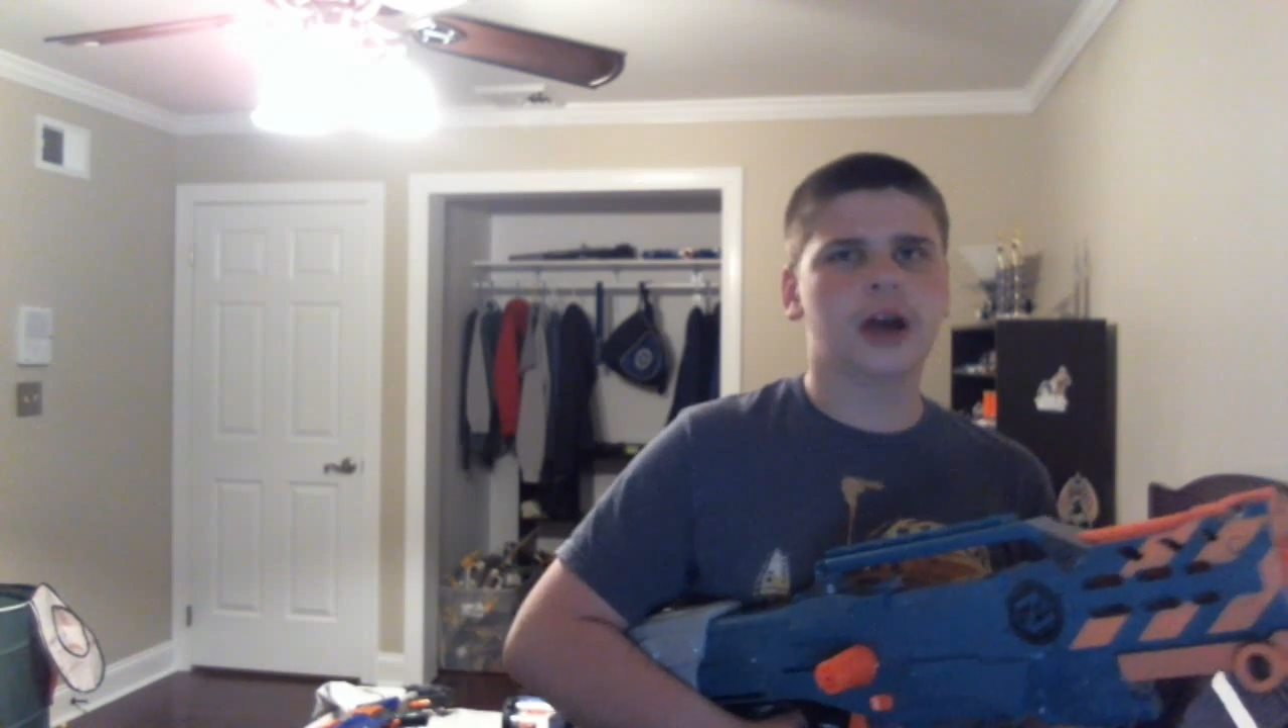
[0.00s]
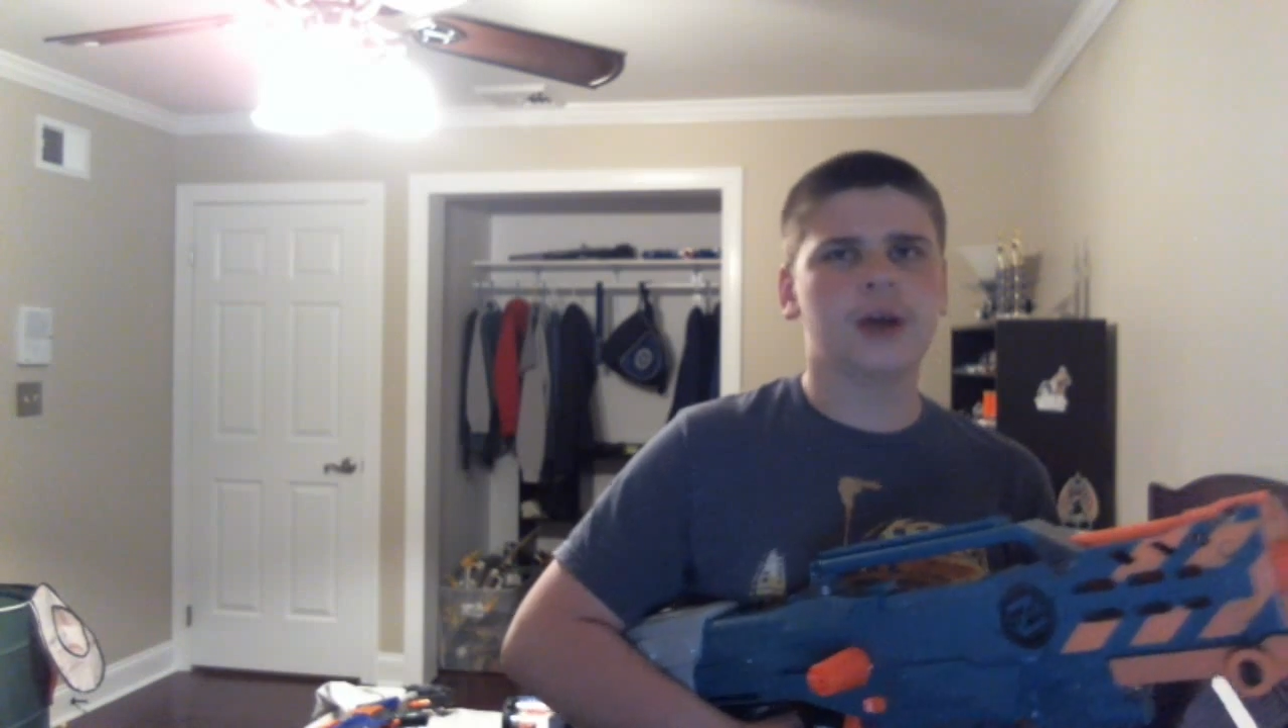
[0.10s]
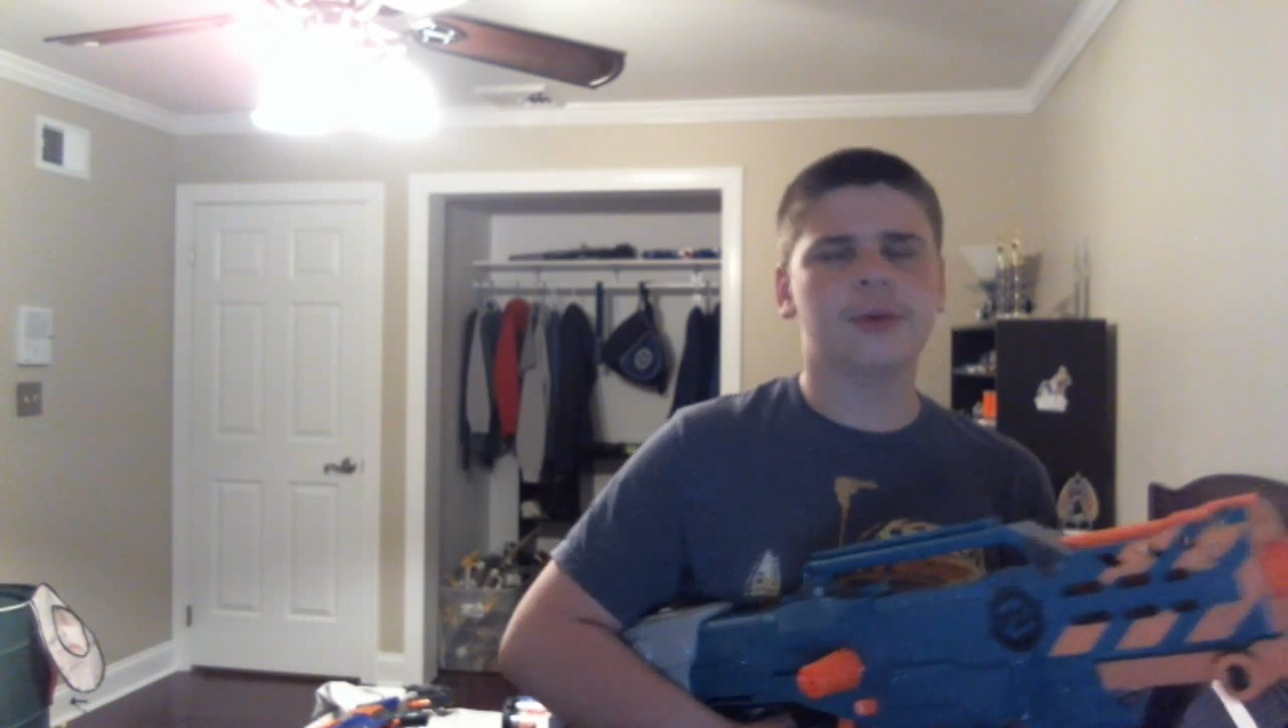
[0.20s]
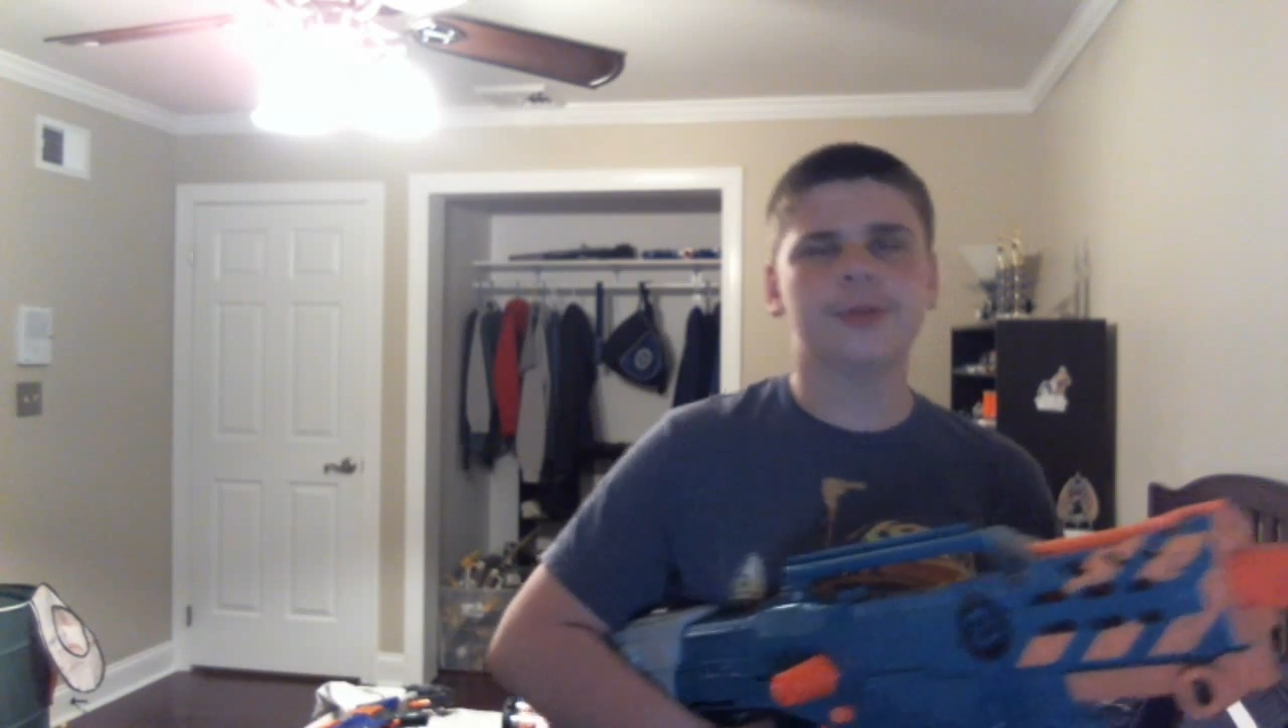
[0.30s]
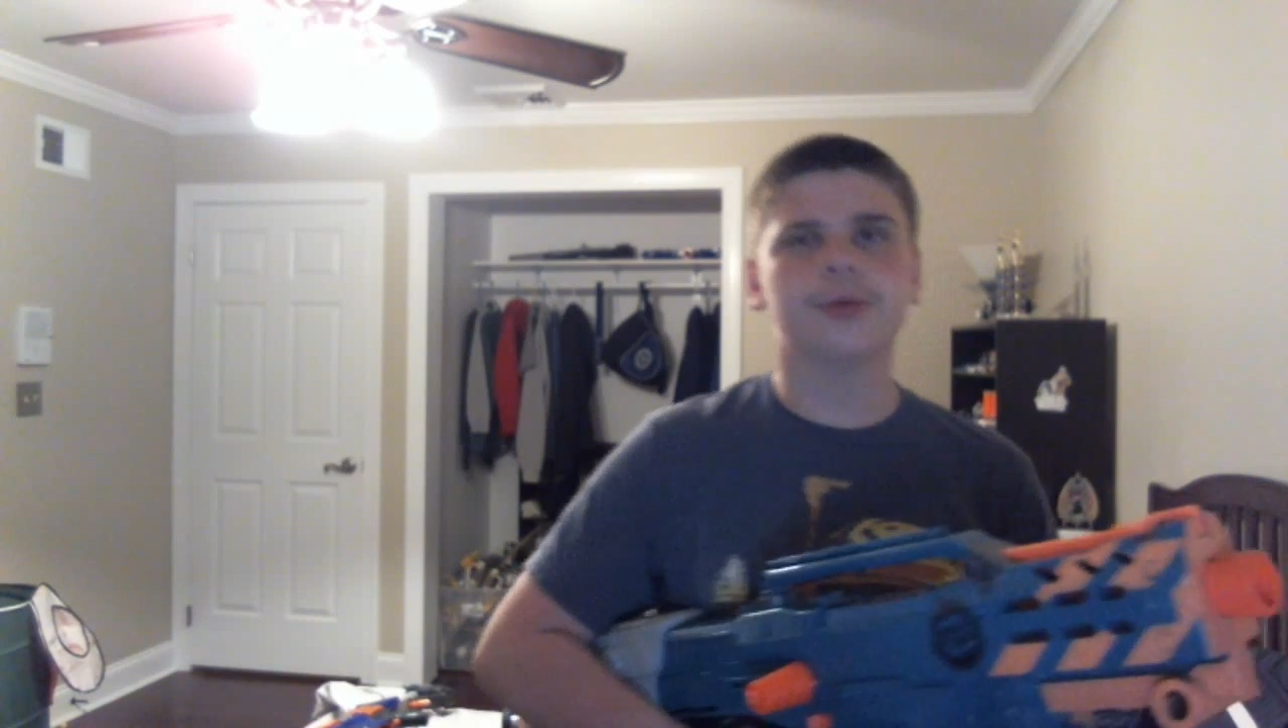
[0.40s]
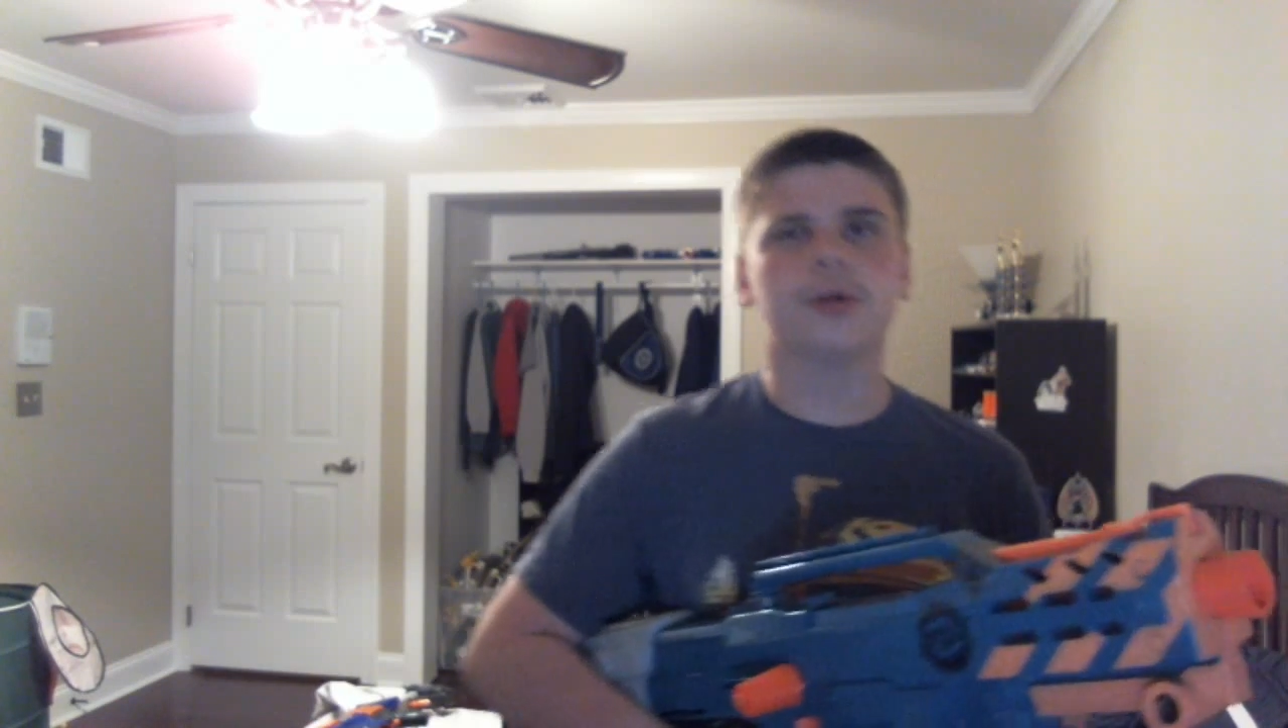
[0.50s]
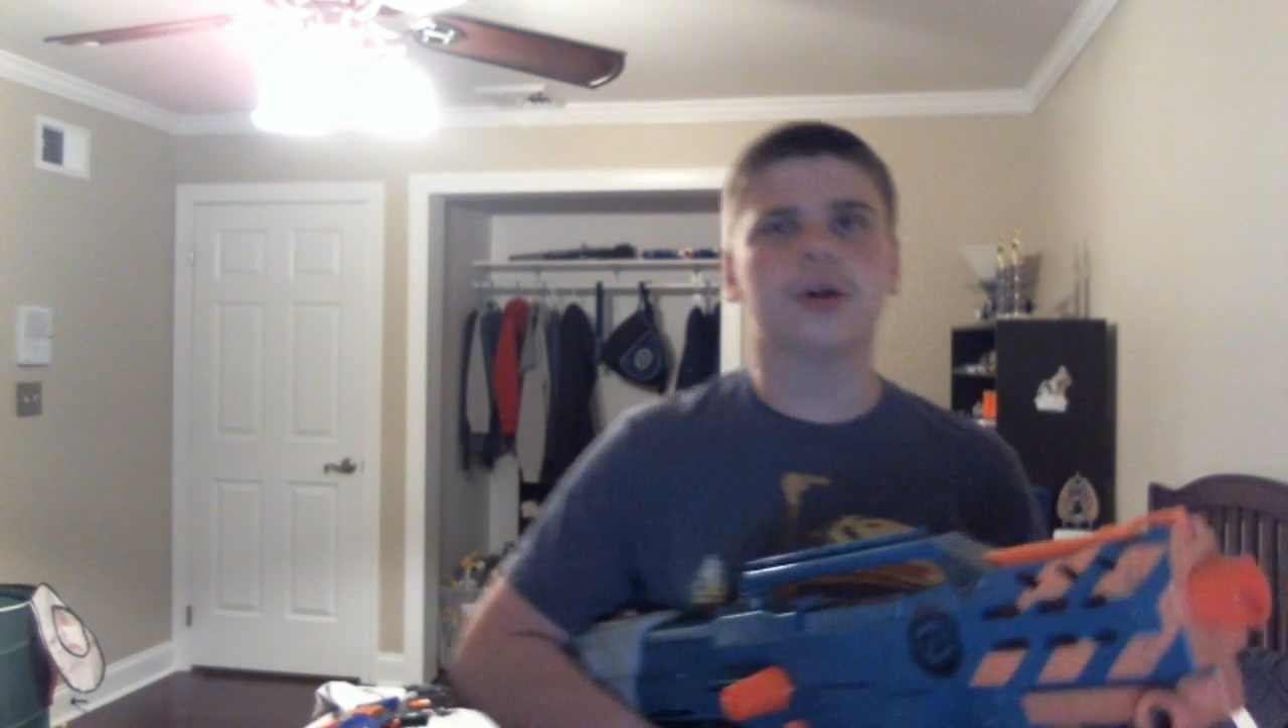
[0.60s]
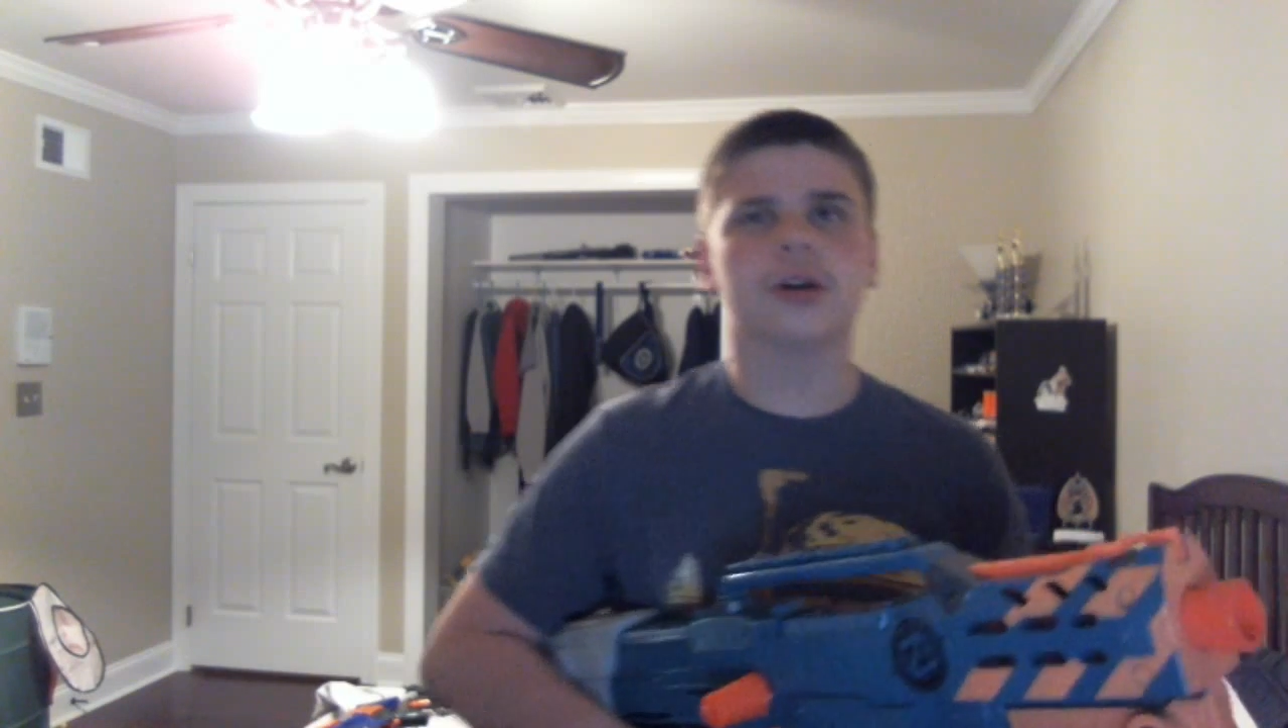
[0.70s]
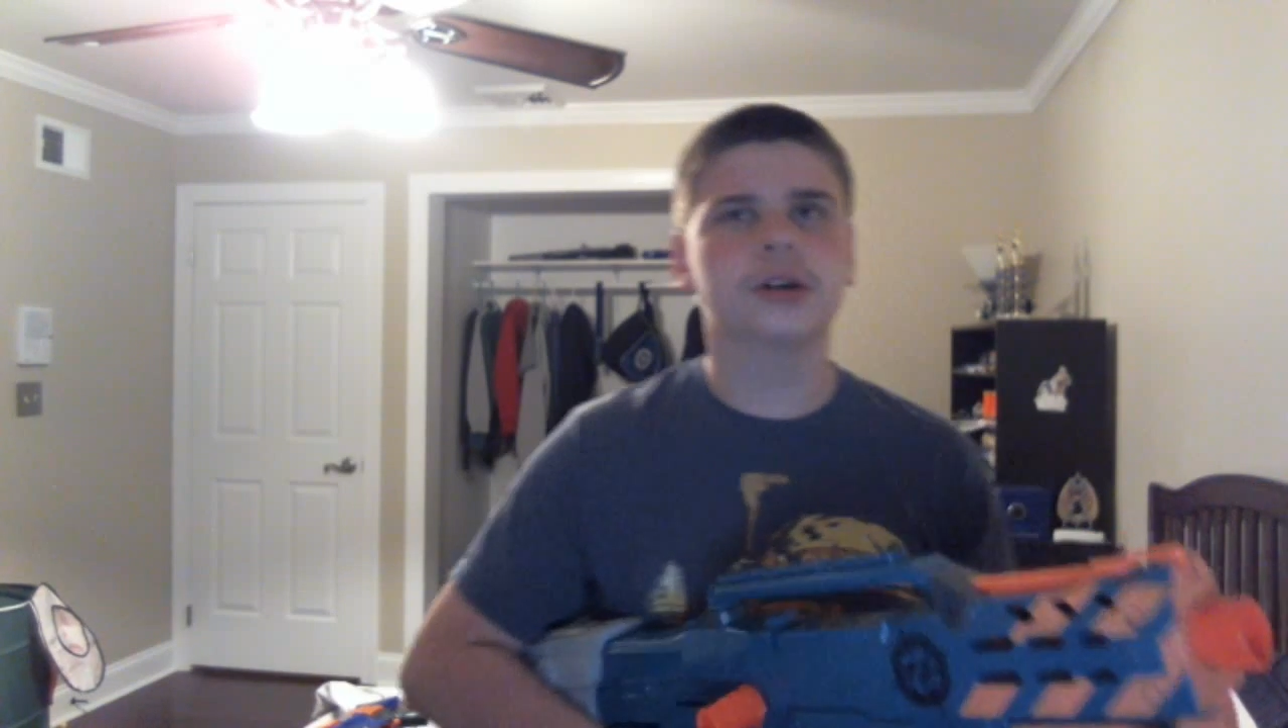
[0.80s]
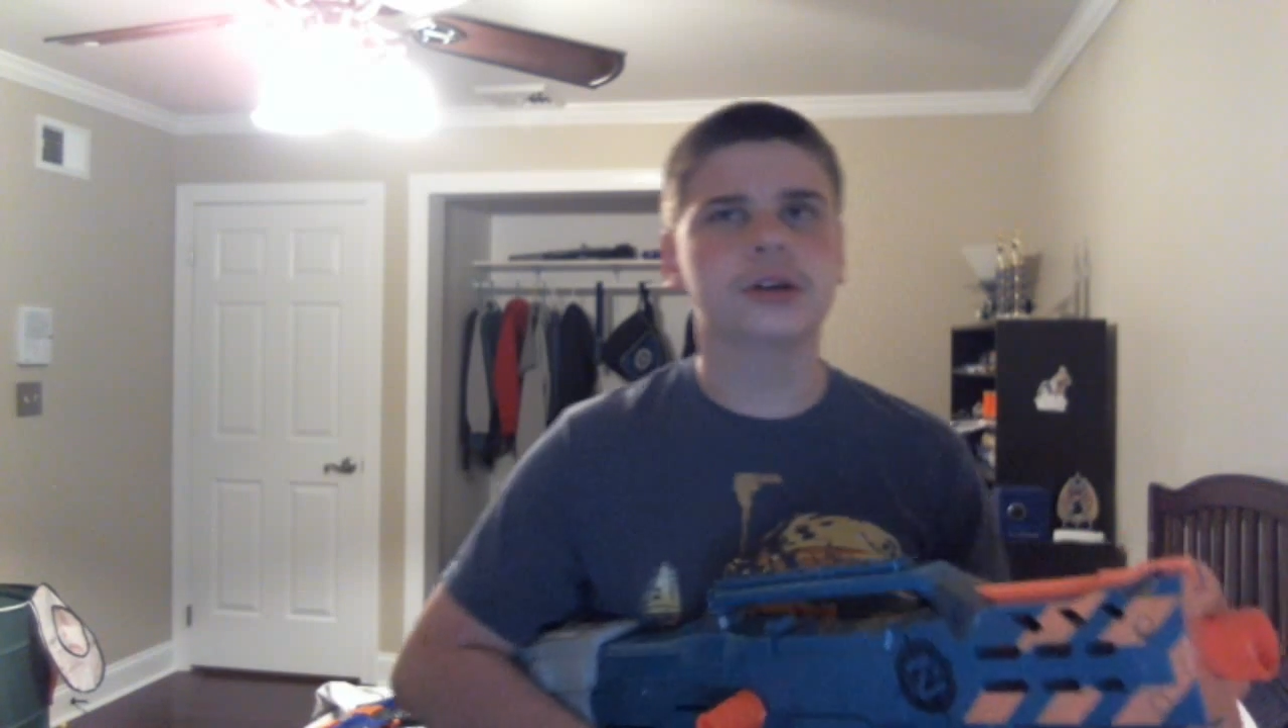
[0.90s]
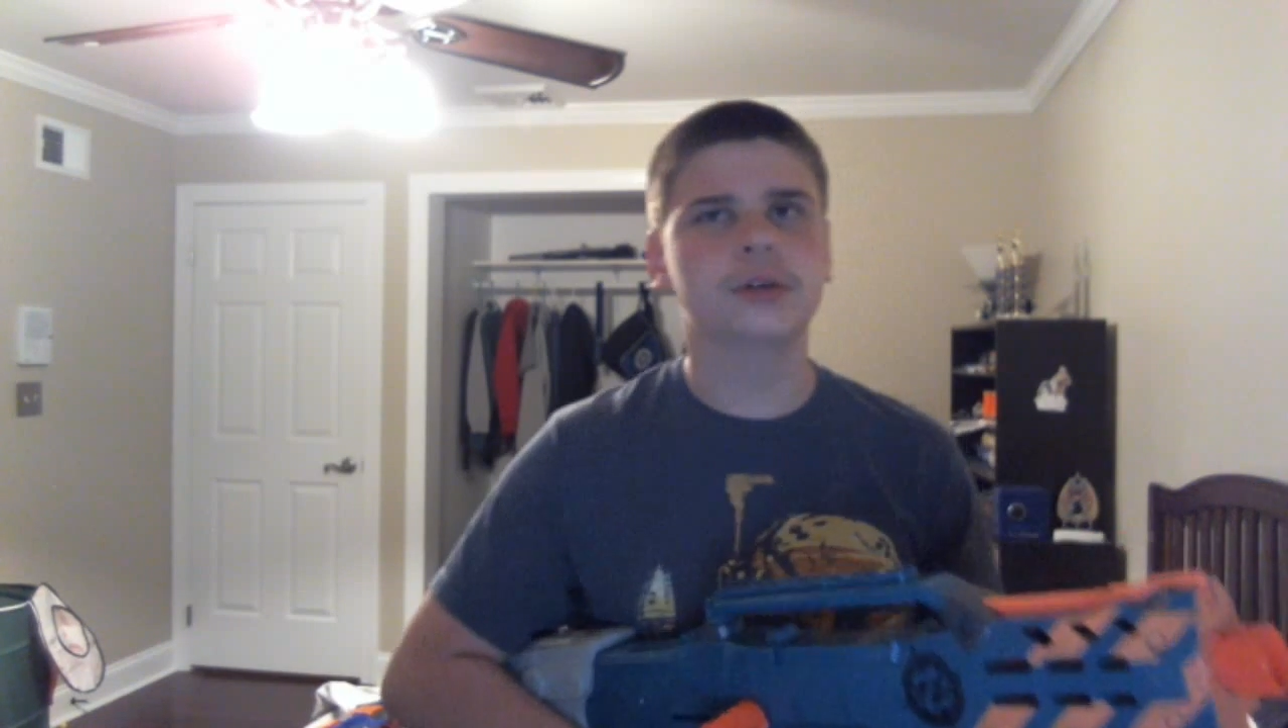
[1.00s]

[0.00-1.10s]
I might be wrong,